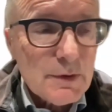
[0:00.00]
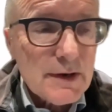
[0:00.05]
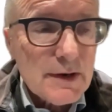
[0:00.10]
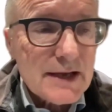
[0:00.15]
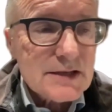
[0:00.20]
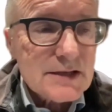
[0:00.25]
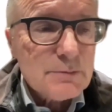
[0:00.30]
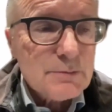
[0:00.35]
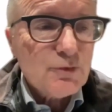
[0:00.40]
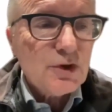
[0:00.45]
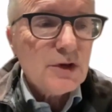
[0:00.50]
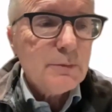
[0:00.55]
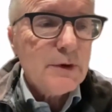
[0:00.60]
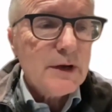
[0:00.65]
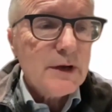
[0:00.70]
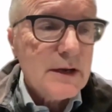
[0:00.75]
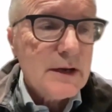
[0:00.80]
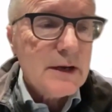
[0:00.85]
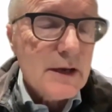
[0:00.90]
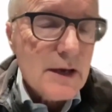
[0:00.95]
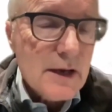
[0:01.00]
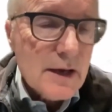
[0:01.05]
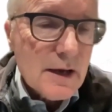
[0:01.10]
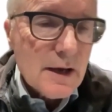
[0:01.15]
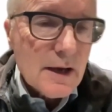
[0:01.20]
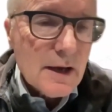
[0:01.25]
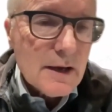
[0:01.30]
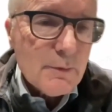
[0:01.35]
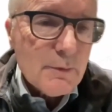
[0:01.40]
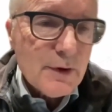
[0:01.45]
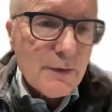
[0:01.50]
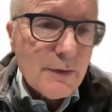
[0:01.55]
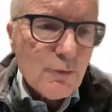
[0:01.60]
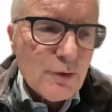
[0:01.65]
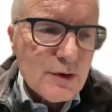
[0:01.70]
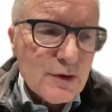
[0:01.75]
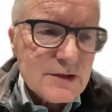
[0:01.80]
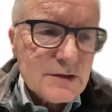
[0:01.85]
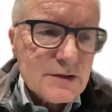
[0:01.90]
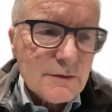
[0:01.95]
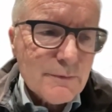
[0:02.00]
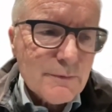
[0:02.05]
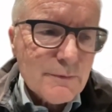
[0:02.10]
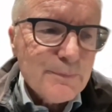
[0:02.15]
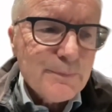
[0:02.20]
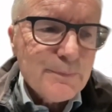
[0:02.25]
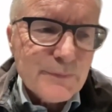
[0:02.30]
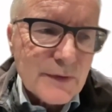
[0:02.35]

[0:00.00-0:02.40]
and we haven't really sort of